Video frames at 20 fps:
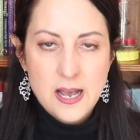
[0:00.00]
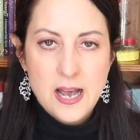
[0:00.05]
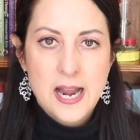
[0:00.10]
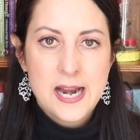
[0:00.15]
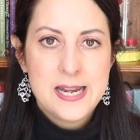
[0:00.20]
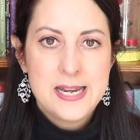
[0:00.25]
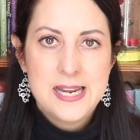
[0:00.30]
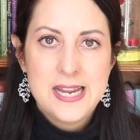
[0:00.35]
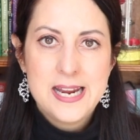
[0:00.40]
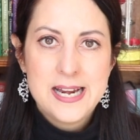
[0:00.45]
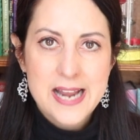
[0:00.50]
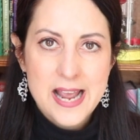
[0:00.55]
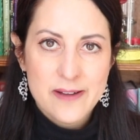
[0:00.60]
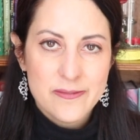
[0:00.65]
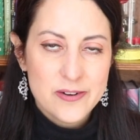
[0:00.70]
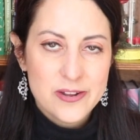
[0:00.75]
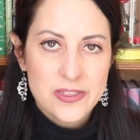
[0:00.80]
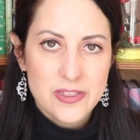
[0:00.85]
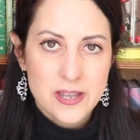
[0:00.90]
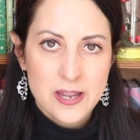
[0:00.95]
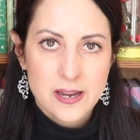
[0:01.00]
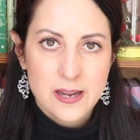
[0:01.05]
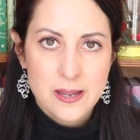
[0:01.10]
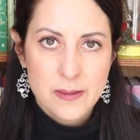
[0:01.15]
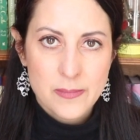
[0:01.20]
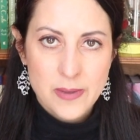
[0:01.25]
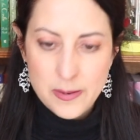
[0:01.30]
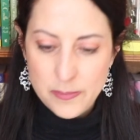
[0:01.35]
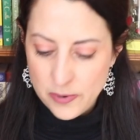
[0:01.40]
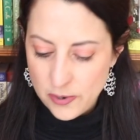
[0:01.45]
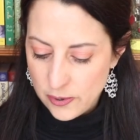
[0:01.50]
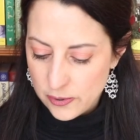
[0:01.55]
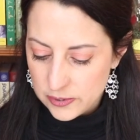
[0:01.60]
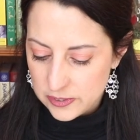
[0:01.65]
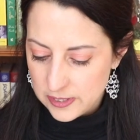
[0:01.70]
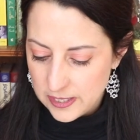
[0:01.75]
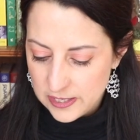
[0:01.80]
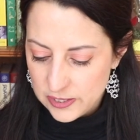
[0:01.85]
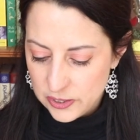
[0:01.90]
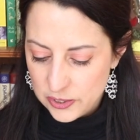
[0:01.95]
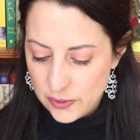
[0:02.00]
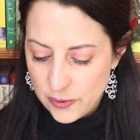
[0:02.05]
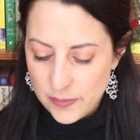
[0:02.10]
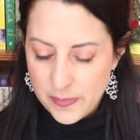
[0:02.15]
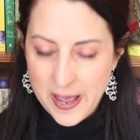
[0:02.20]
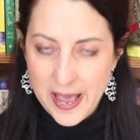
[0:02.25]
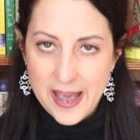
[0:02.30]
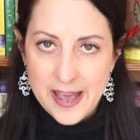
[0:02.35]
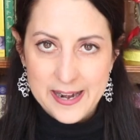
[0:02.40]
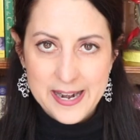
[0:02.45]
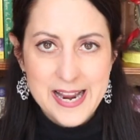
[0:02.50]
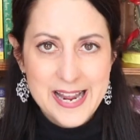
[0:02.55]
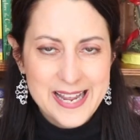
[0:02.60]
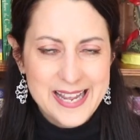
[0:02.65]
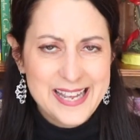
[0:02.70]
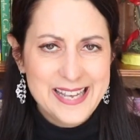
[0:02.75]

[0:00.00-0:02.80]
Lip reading: I need everything in my purse, like so bad.